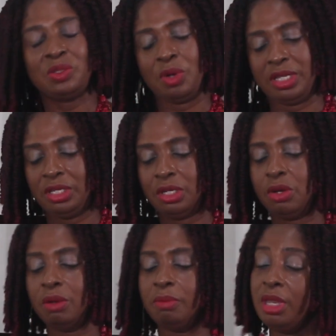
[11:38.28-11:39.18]
Well, guess
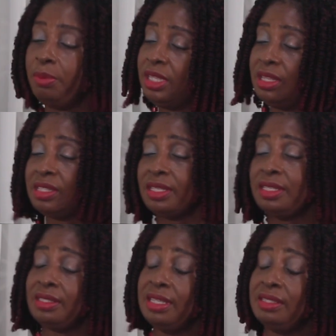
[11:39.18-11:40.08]
what? You know, maybe
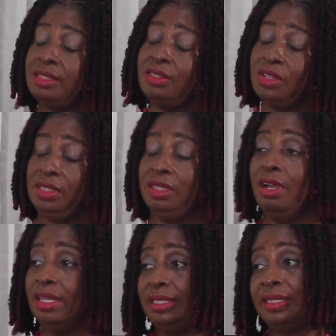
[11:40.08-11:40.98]
this is
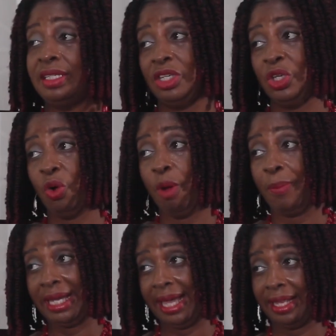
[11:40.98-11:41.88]
just God setting
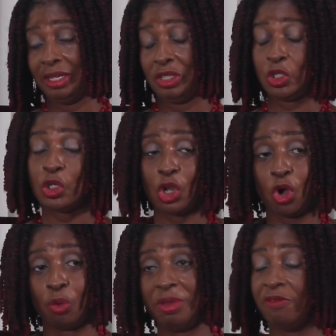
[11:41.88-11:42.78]
you up again
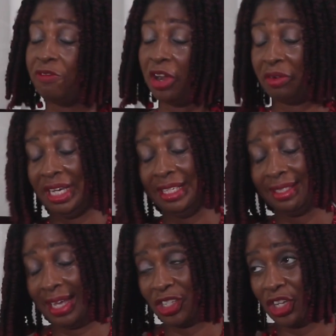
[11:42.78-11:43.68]
to now be
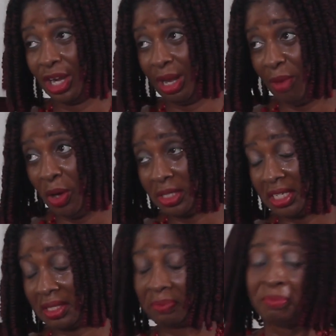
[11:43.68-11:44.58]
very intentional
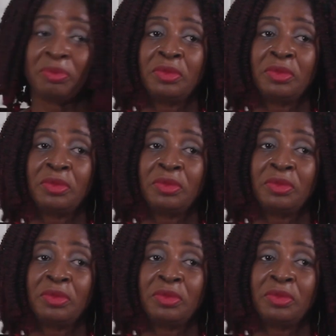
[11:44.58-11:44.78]
about it.